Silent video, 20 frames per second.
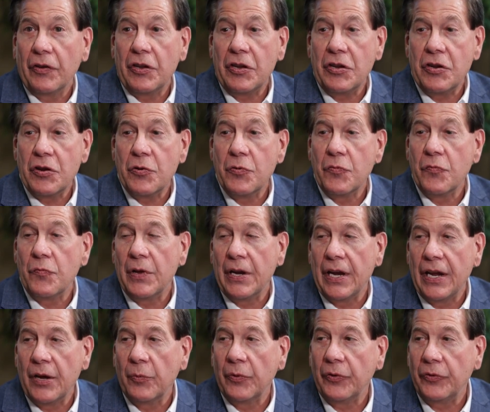you've been
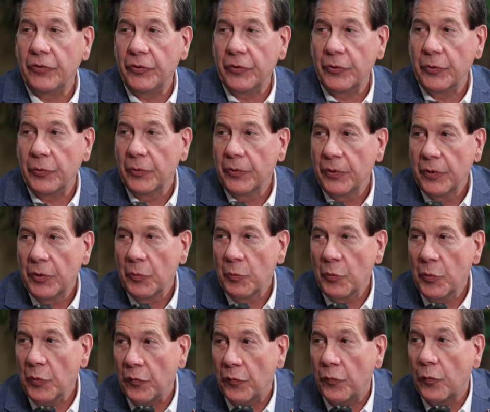able to
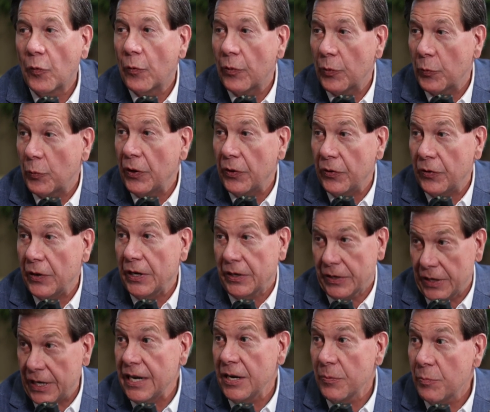move forward with
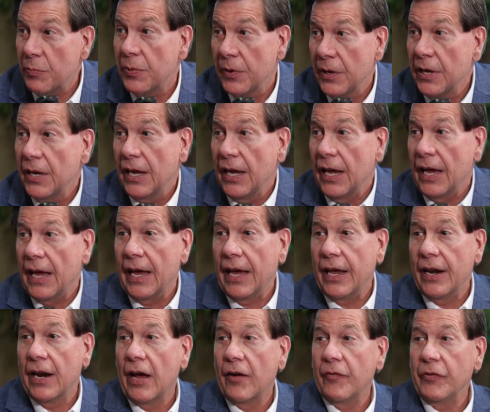and keep,
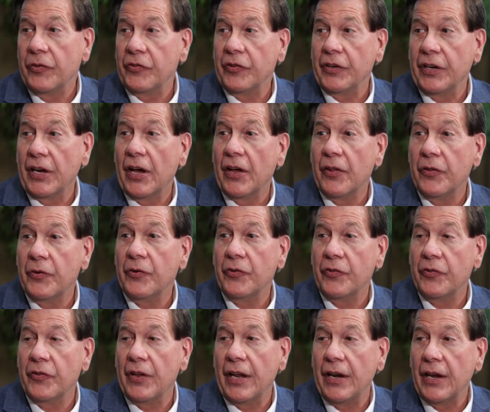and obviously
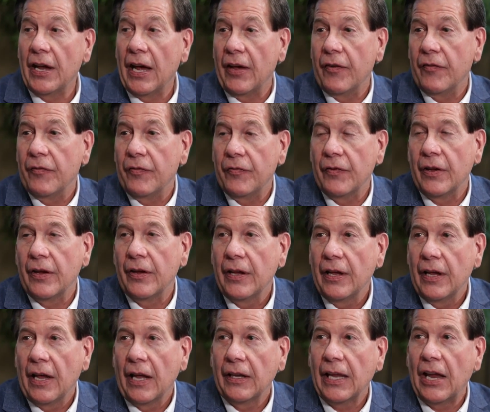others that have
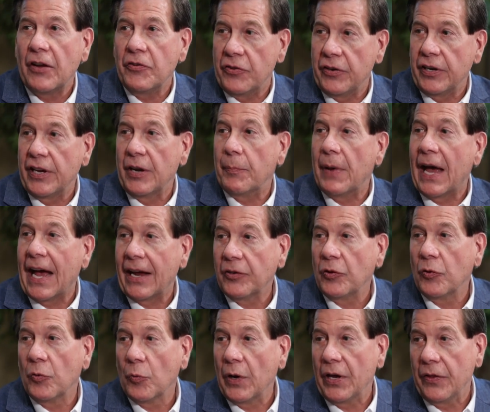allowed you to get back
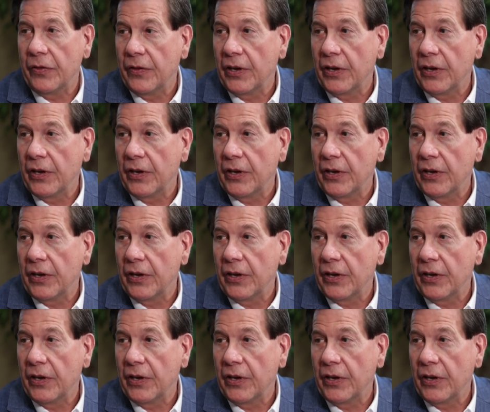to the way